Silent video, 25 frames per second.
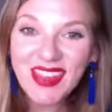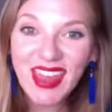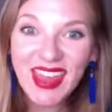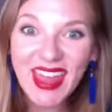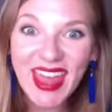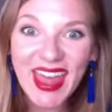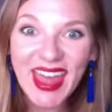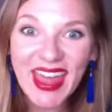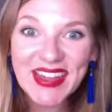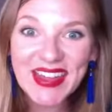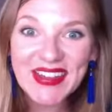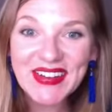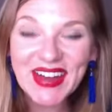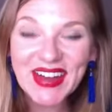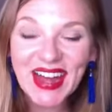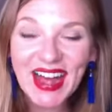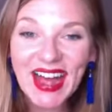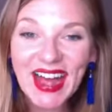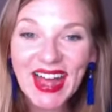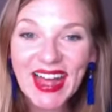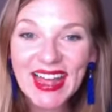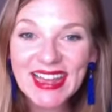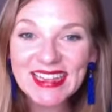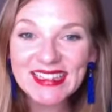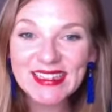Hey
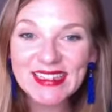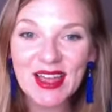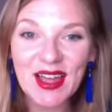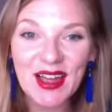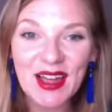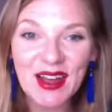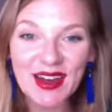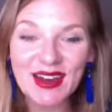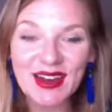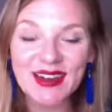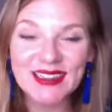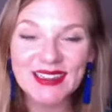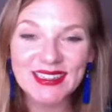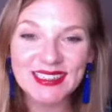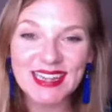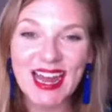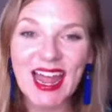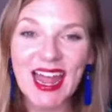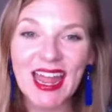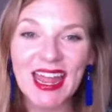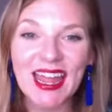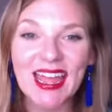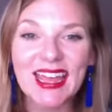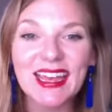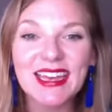guys, all
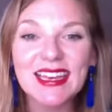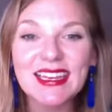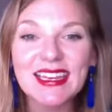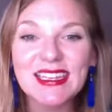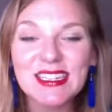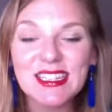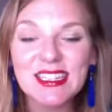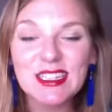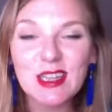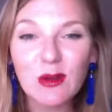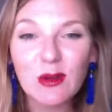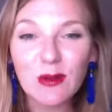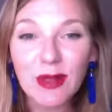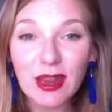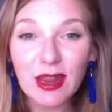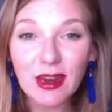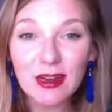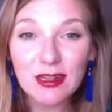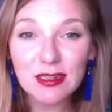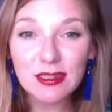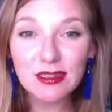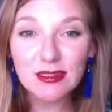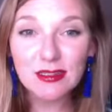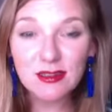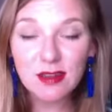right. So we
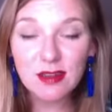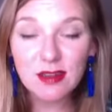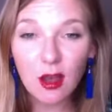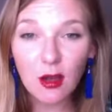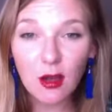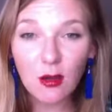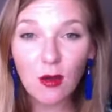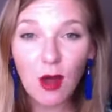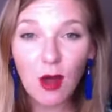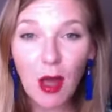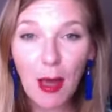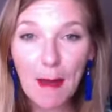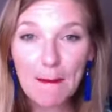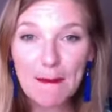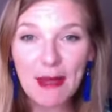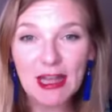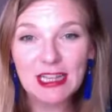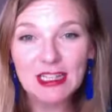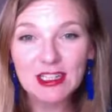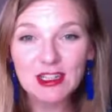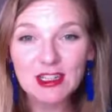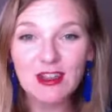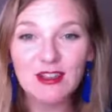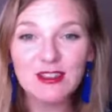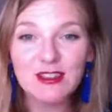are so
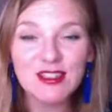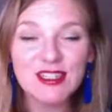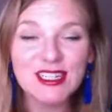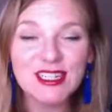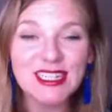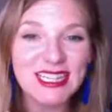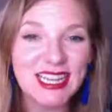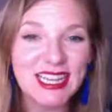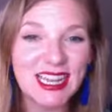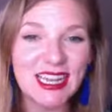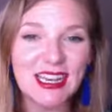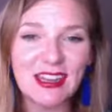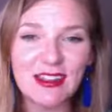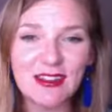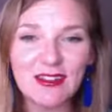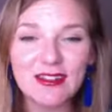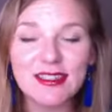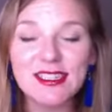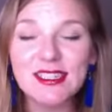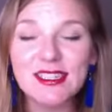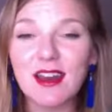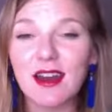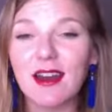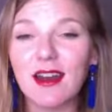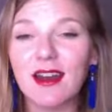much closer to getting you
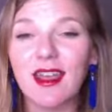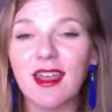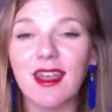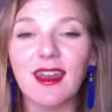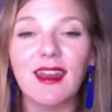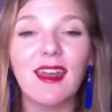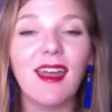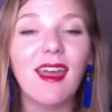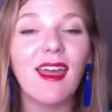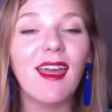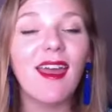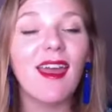started.